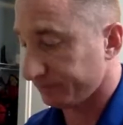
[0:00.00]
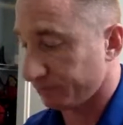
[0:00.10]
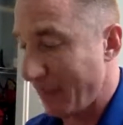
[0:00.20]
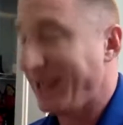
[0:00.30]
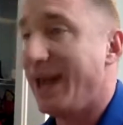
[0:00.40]

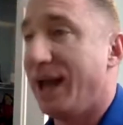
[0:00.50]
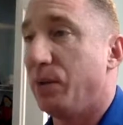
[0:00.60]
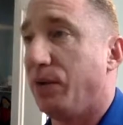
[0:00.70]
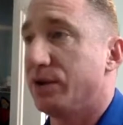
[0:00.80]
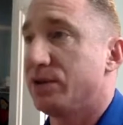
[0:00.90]
Make hay
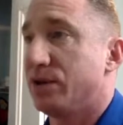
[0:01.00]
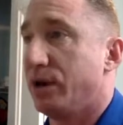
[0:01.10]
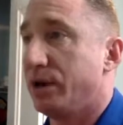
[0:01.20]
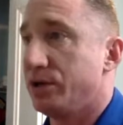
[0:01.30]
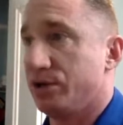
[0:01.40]
while the sun
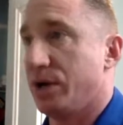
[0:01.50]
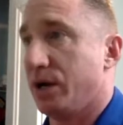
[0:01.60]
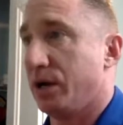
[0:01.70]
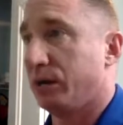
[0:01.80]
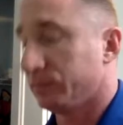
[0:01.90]
is
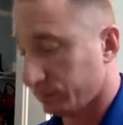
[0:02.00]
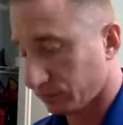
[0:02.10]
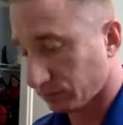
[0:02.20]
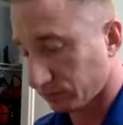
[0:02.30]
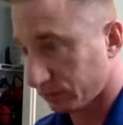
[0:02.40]
shining.
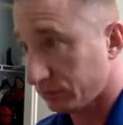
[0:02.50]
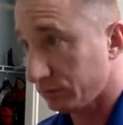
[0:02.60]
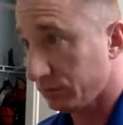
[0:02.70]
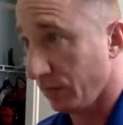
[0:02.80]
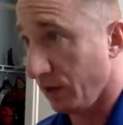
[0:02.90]

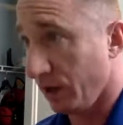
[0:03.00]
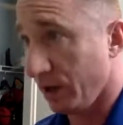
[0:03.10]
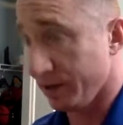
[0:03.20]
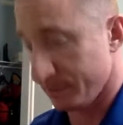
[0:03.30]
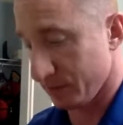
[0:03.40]
All
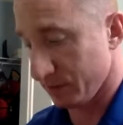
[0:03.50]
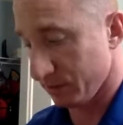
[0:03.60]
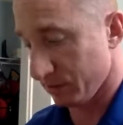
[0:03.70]
right, so.